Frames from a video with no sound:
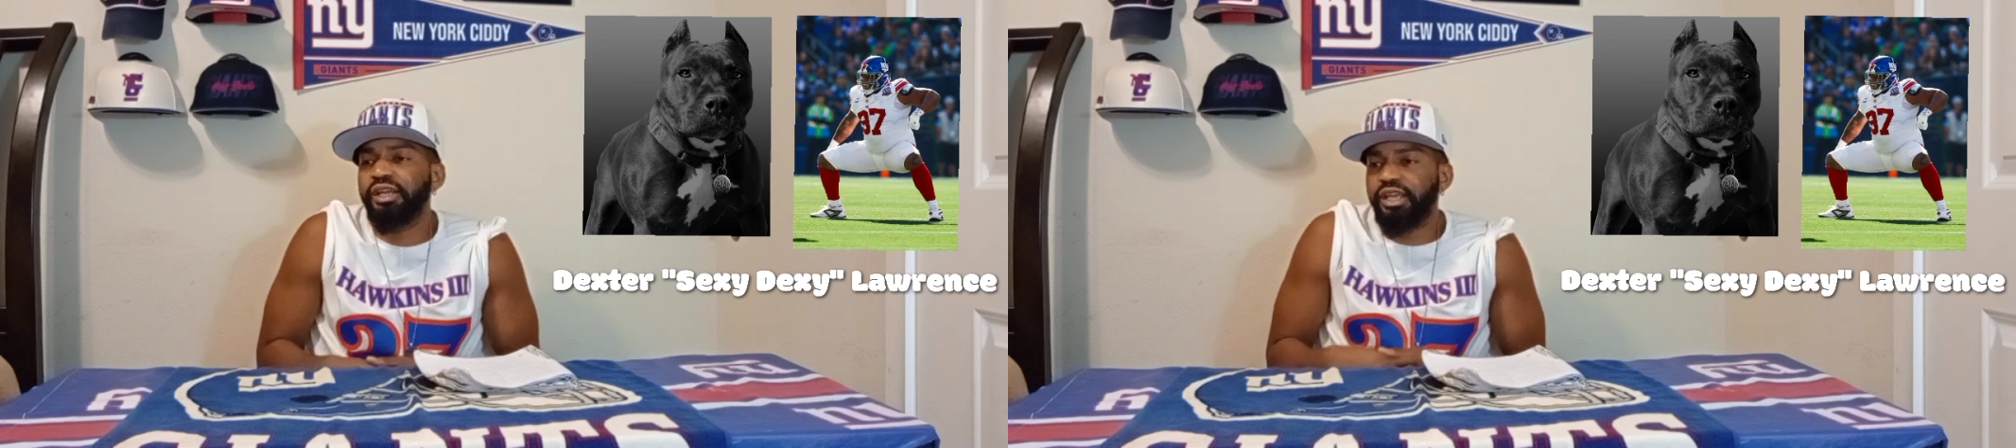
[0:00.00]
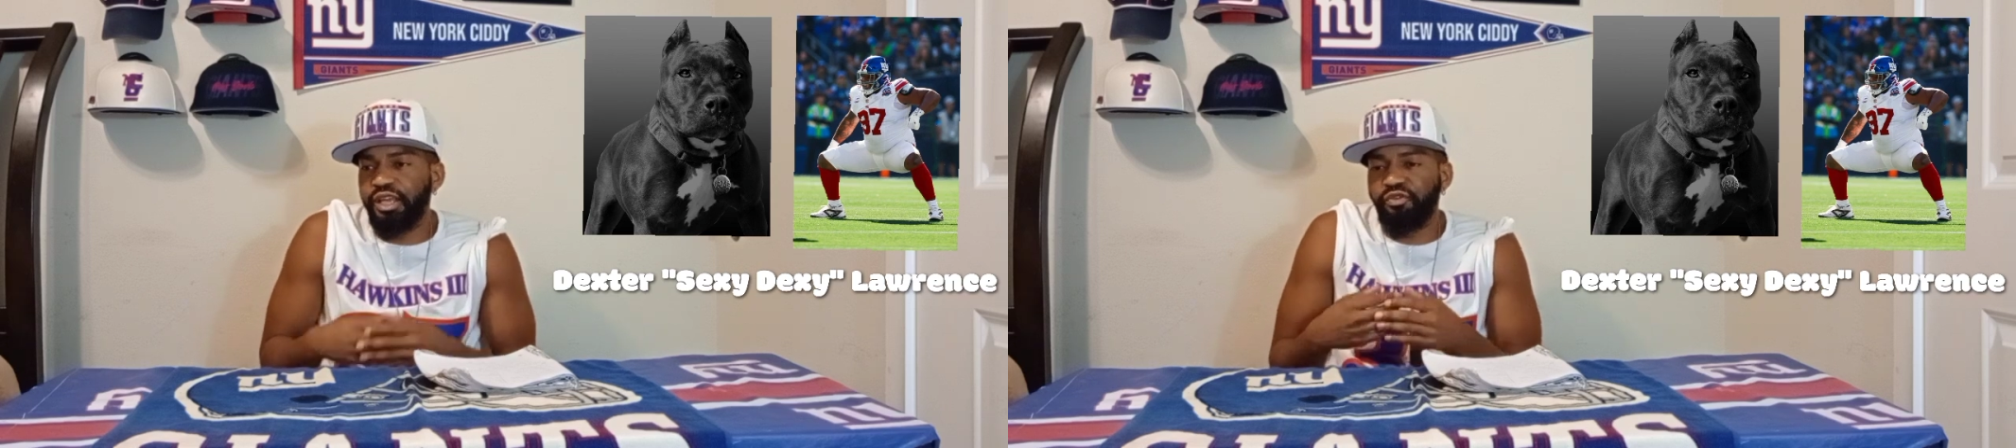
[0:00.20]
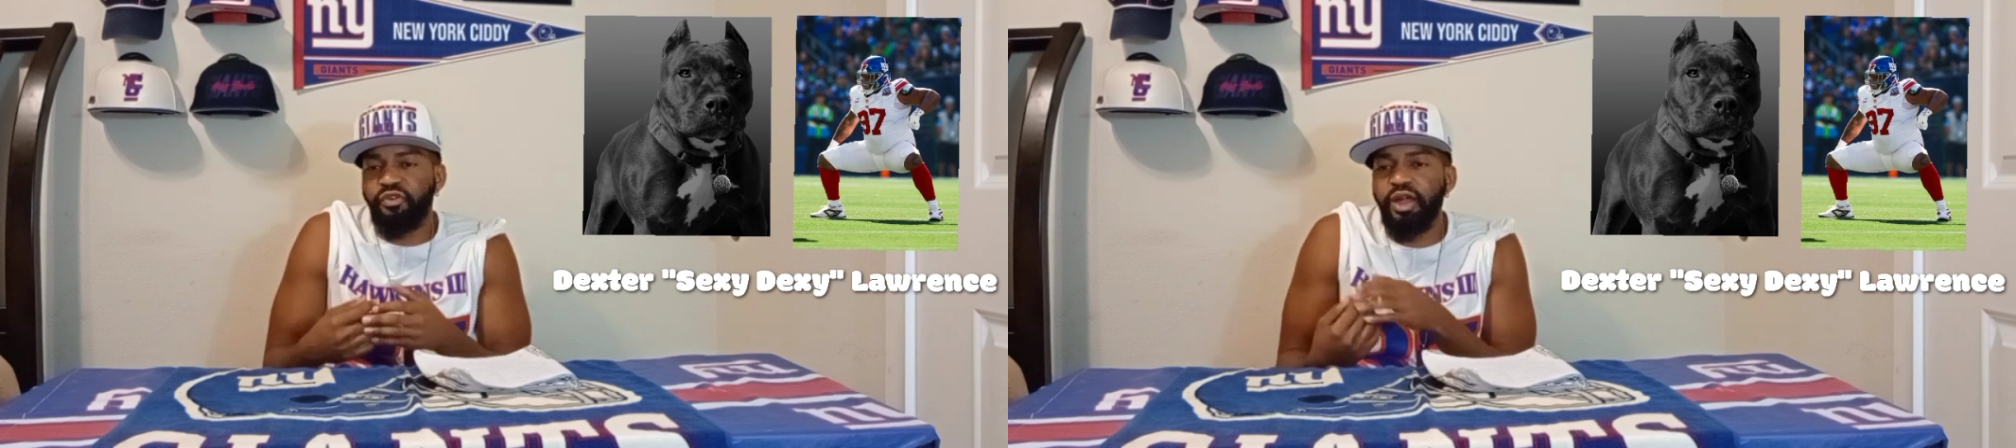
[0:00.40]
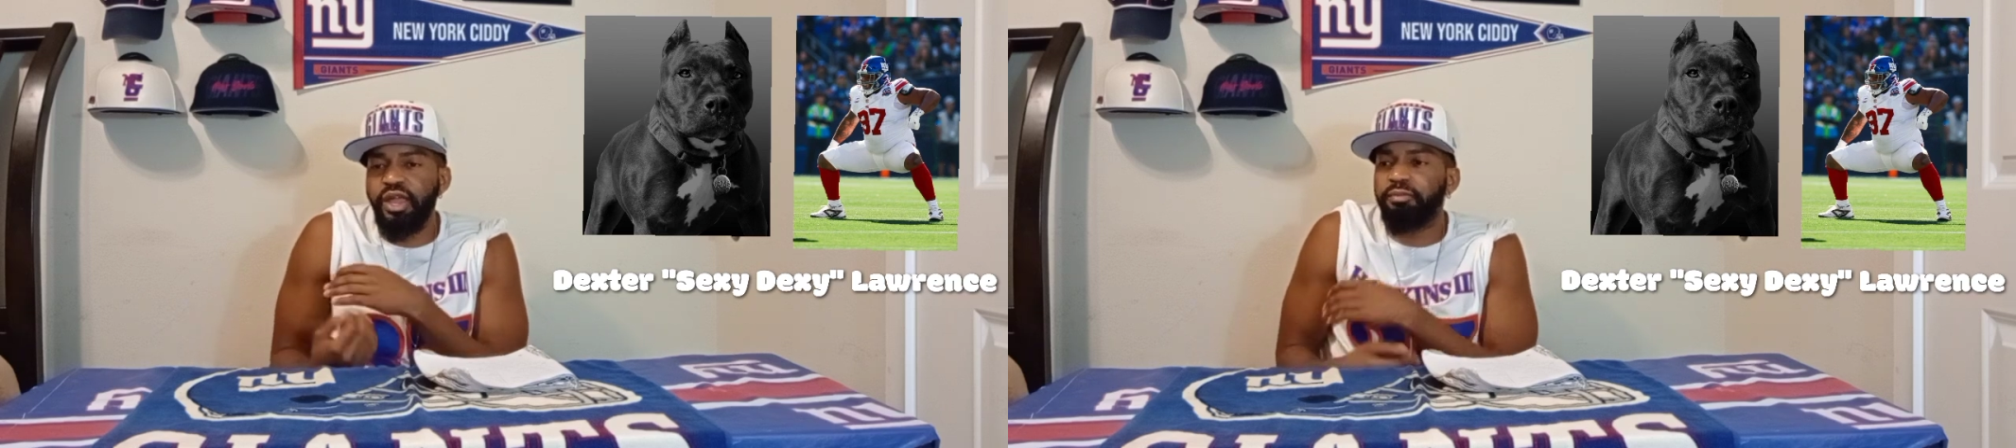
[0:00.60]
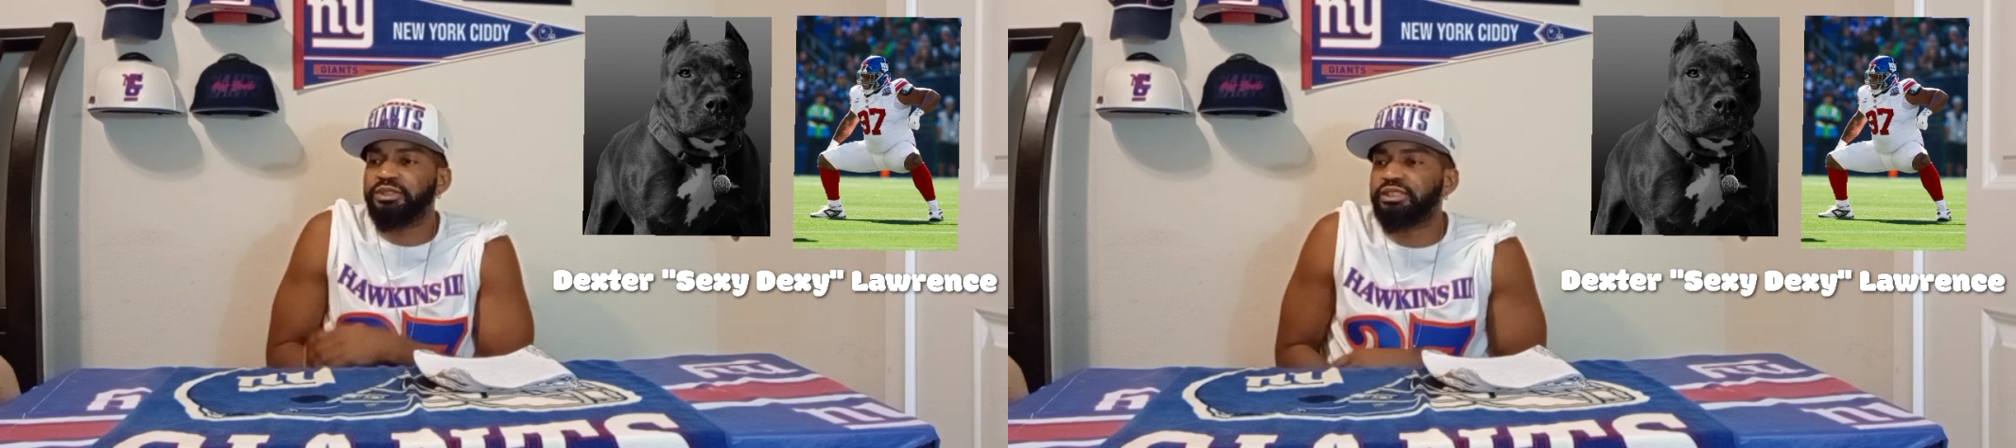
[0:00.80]
And if I
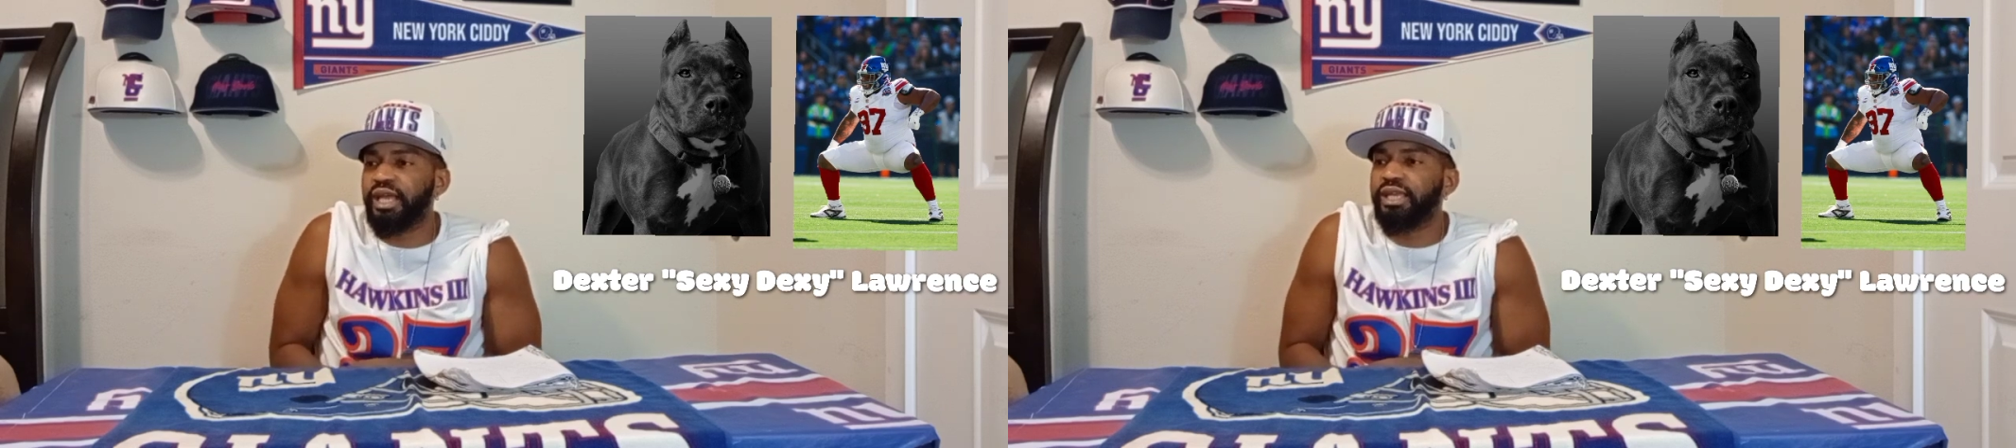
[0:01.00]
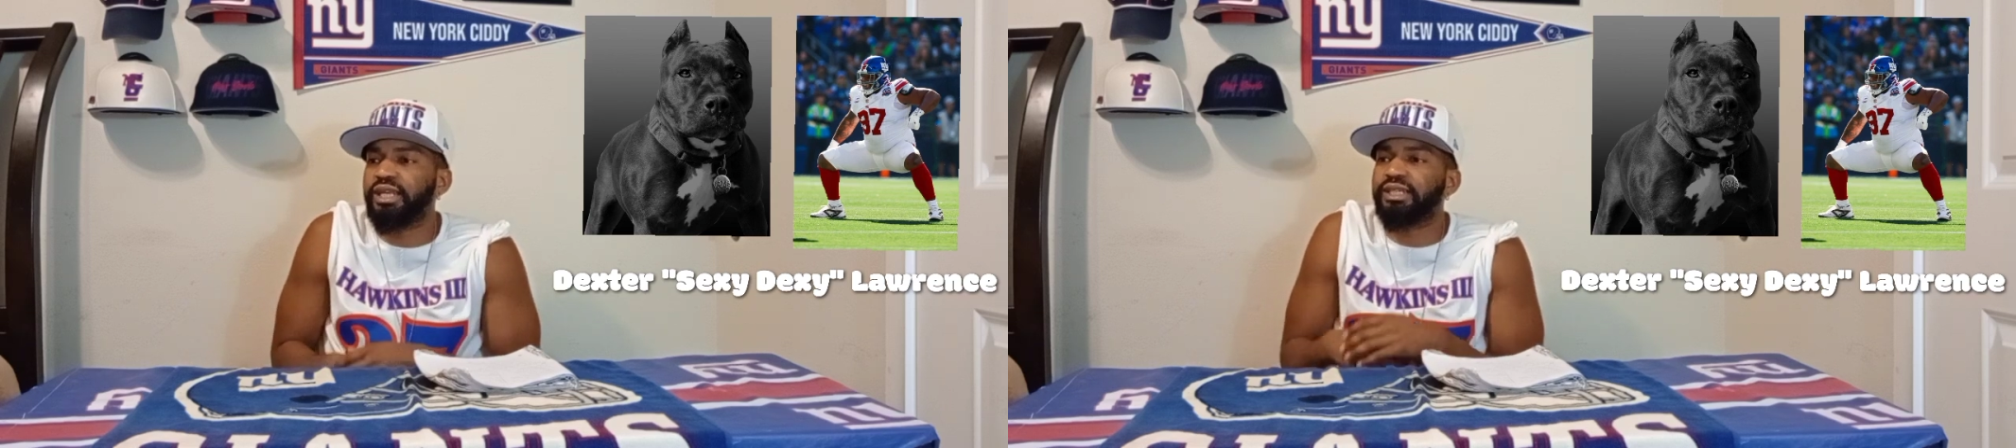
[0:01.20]
ain't mistaken,